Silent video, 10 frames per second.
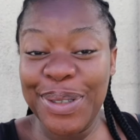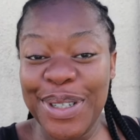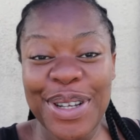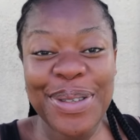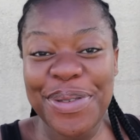It
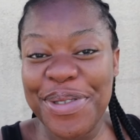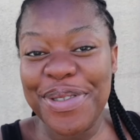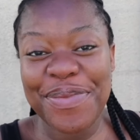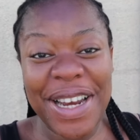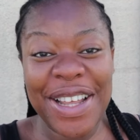was just too
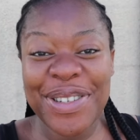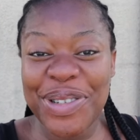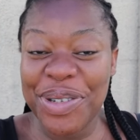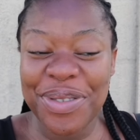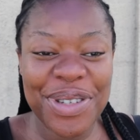cold, man. I
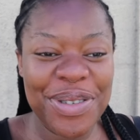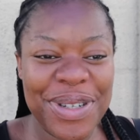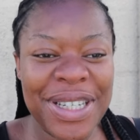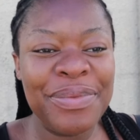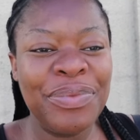just couldn't
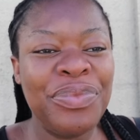do it